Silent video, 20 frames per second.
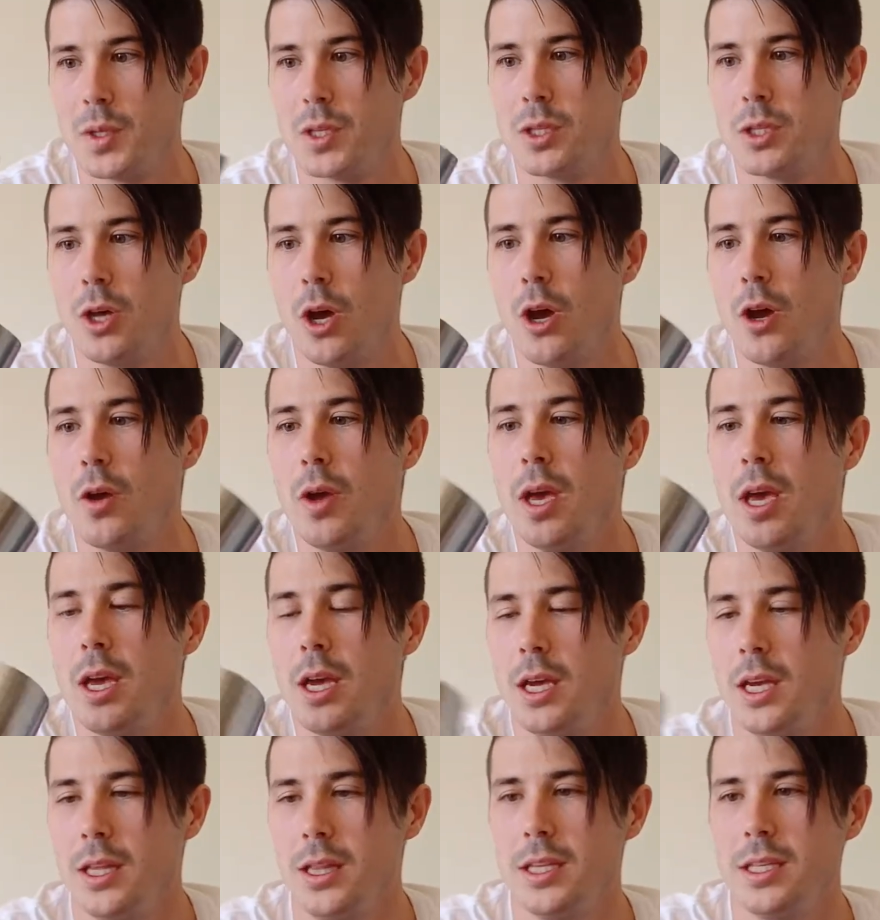So
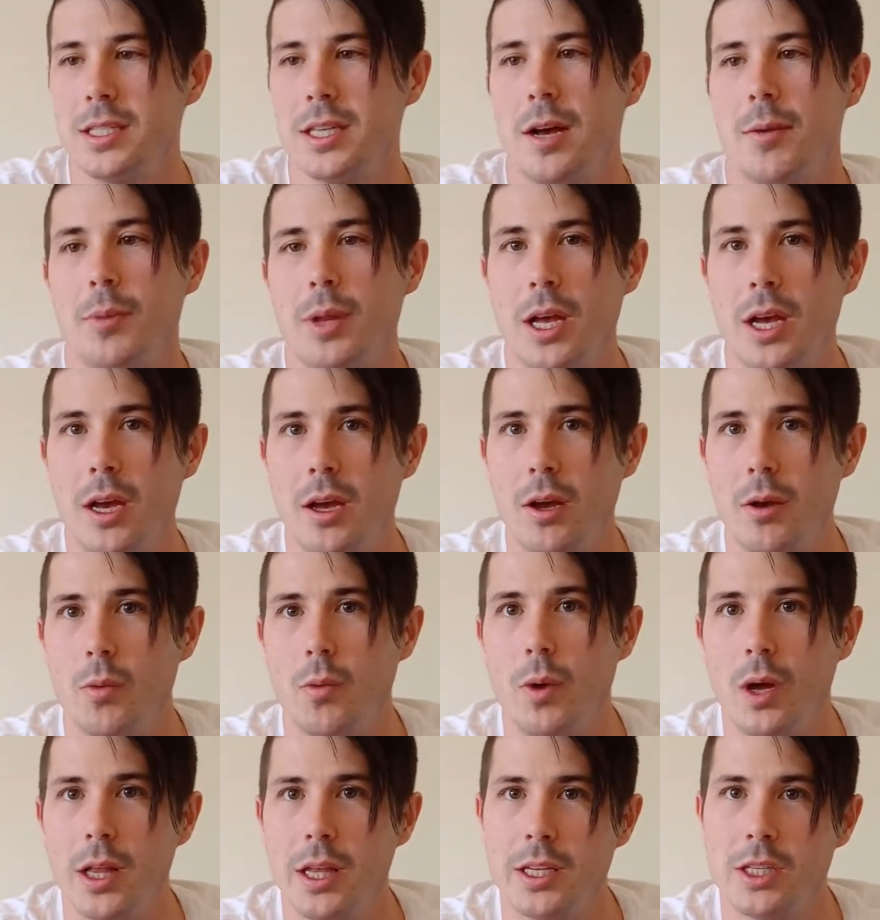in this tumbler,
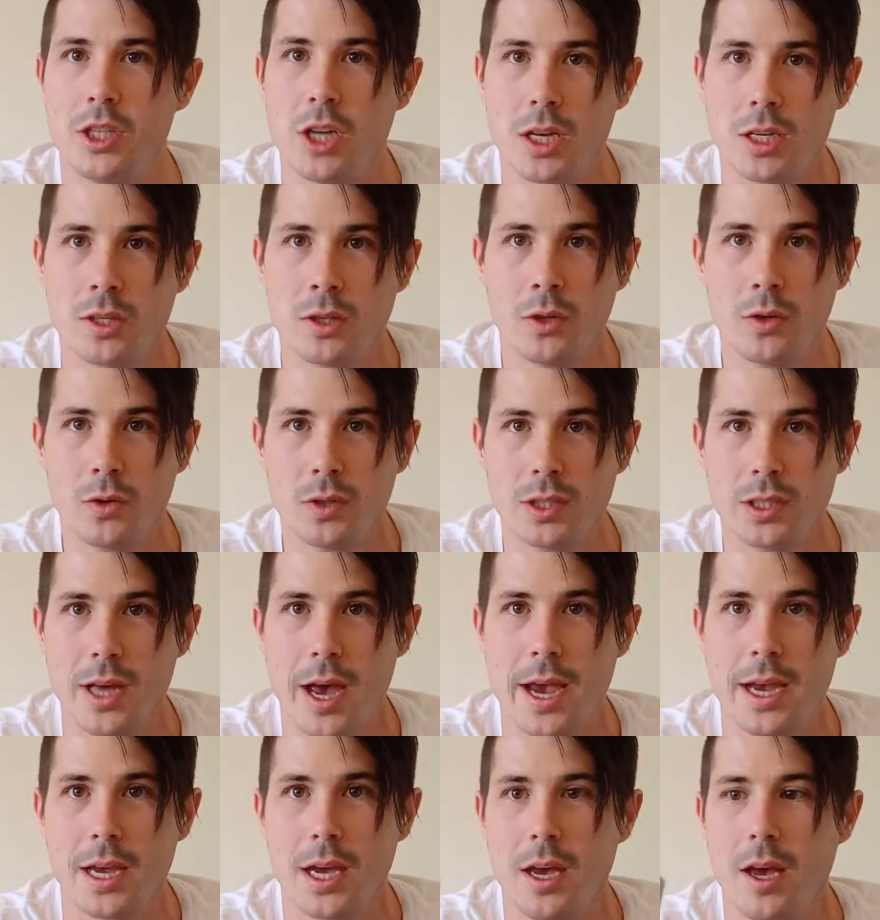while it just looks
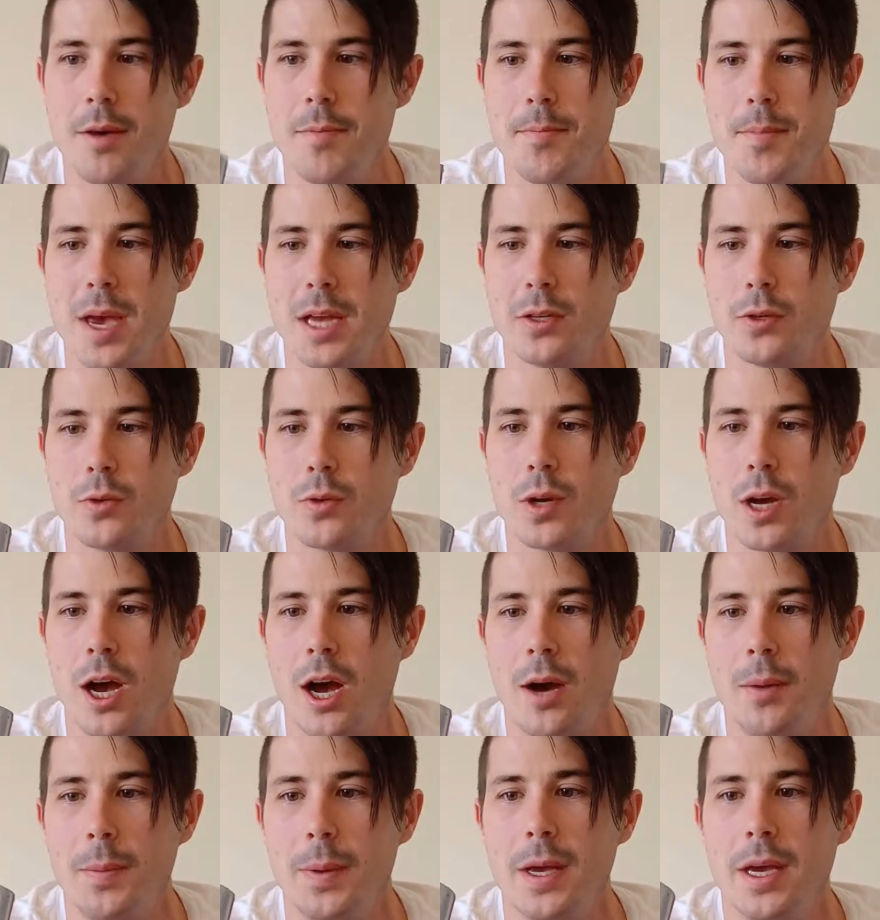like a metal
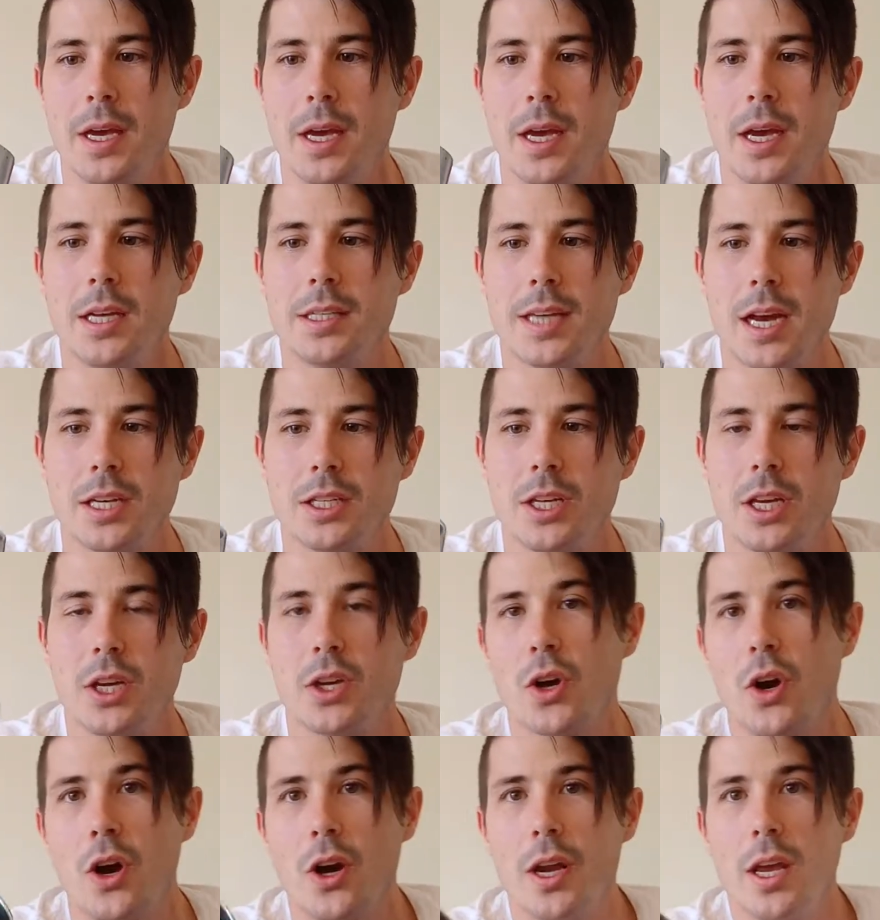cup, it's actually
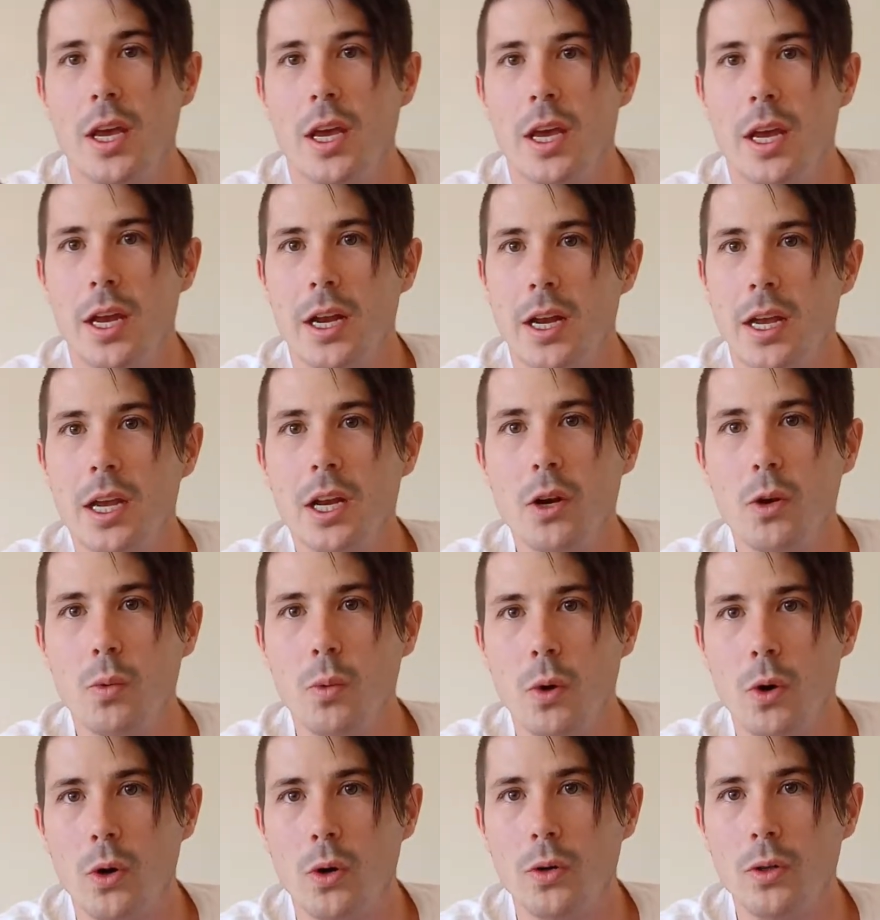got an inner
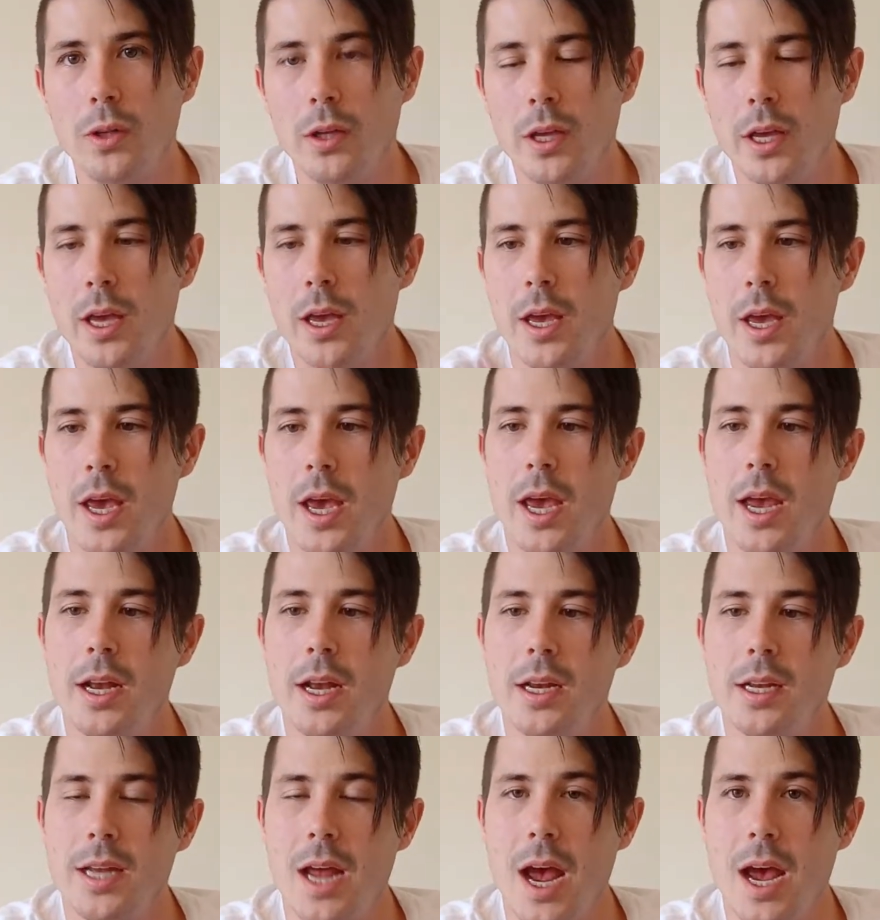wall
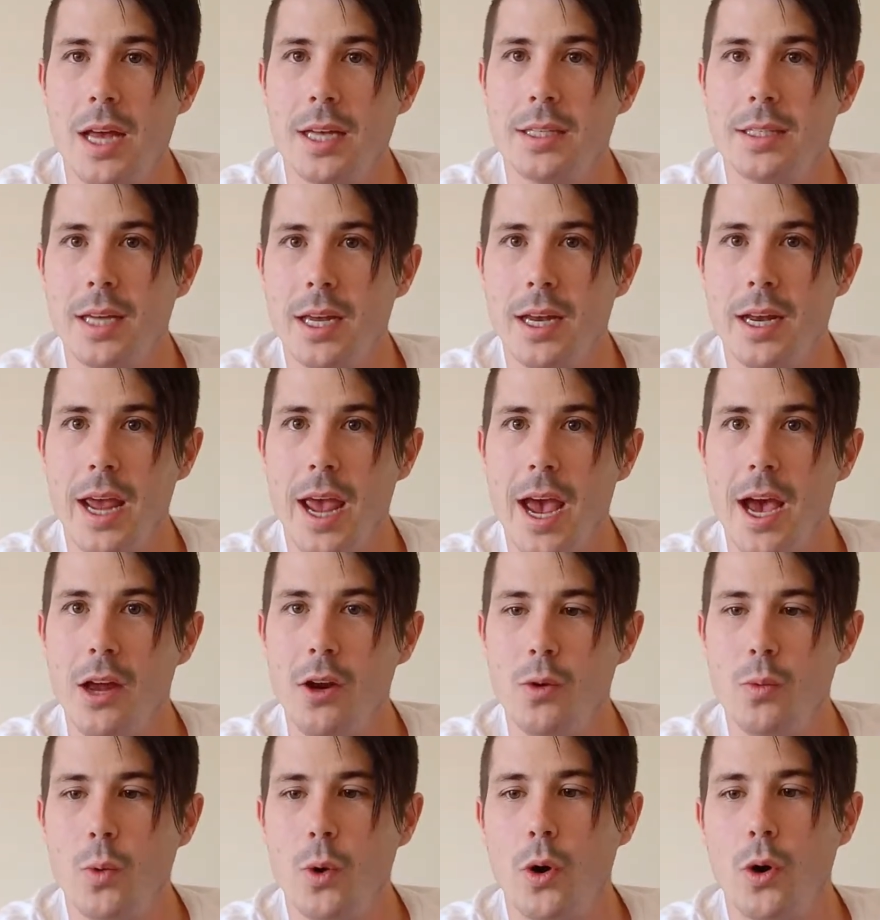and it has an
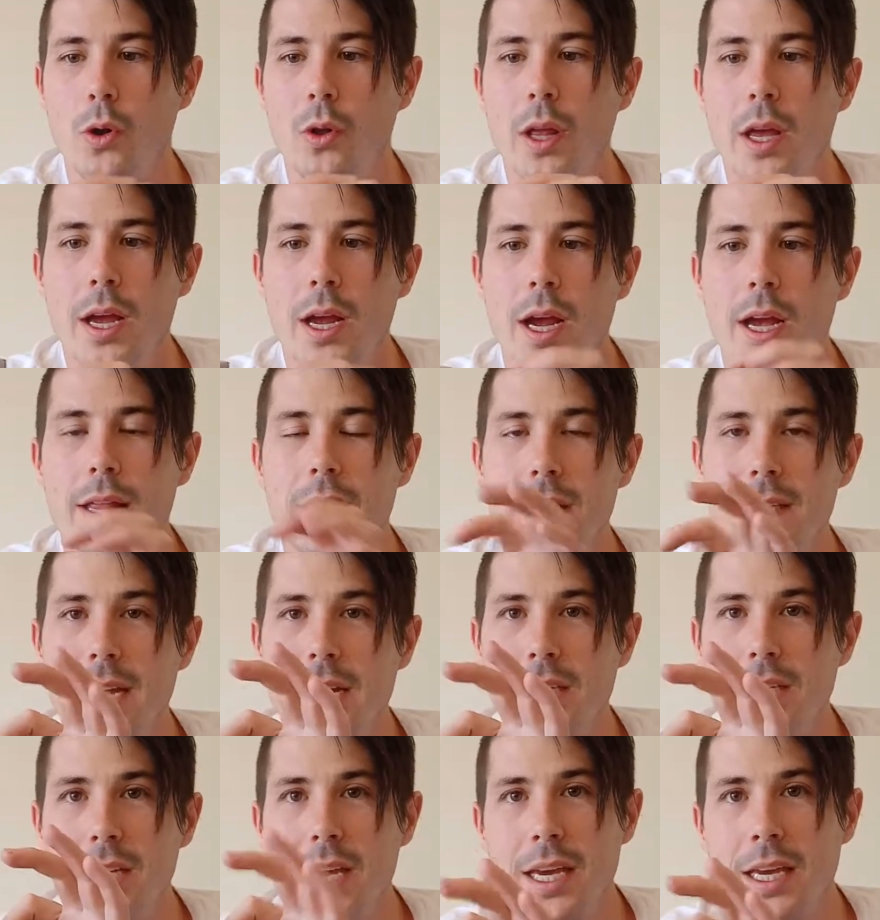outer wall and there's
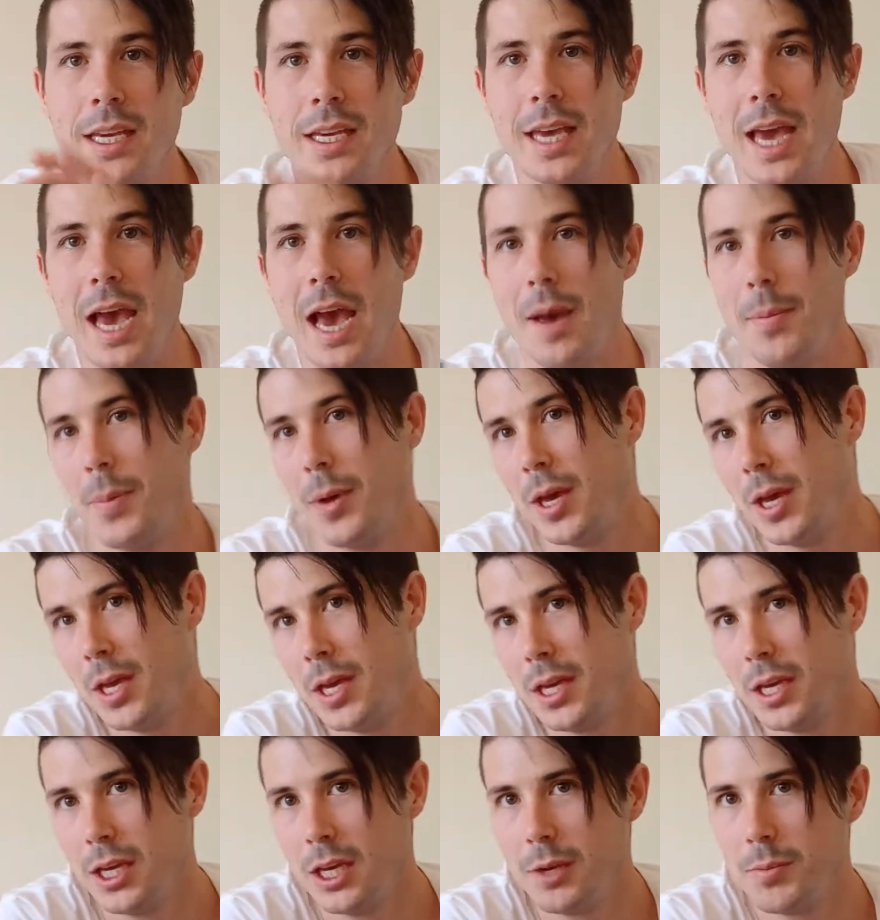actually a gap
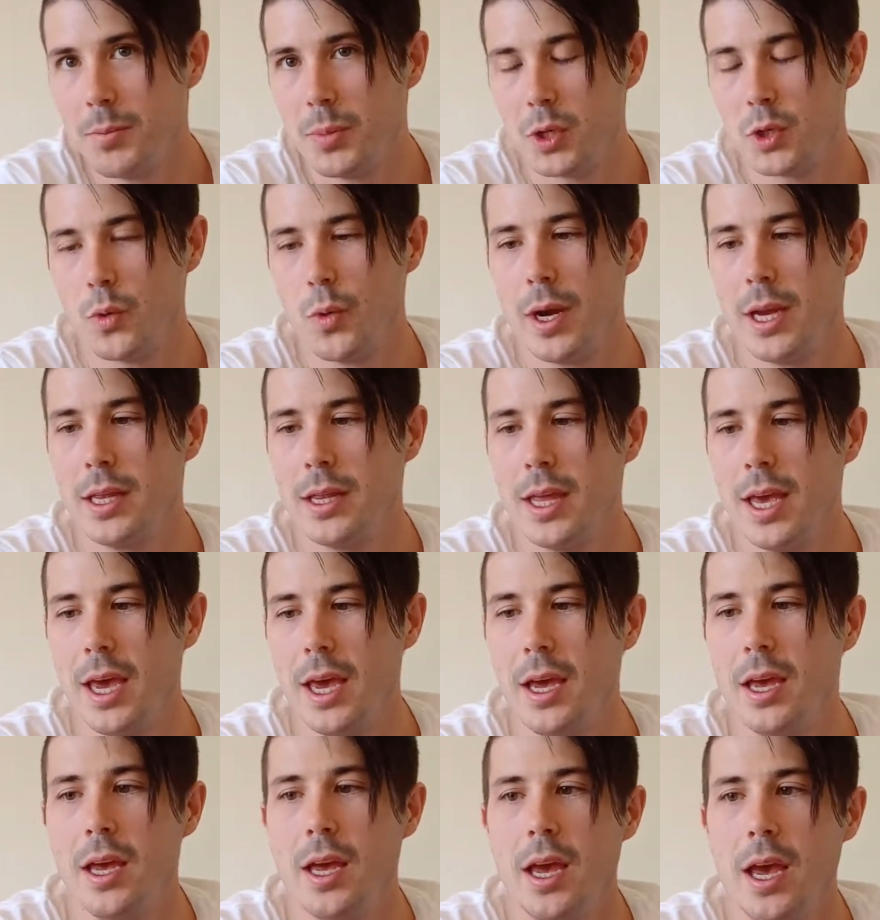in between
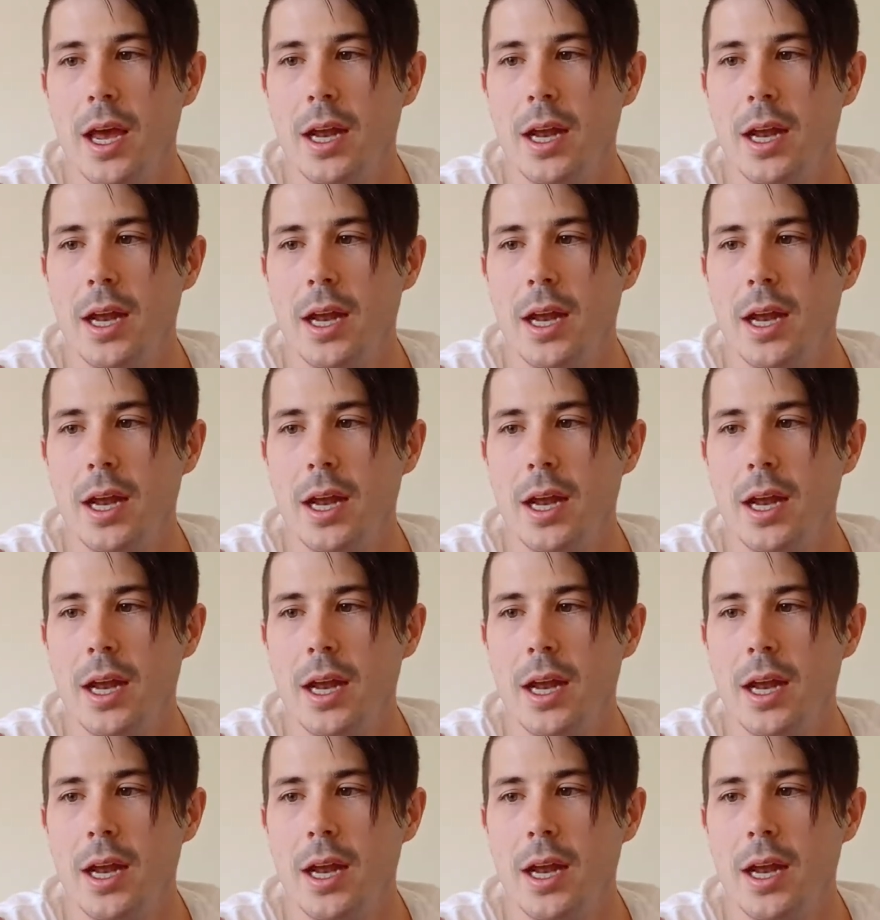there.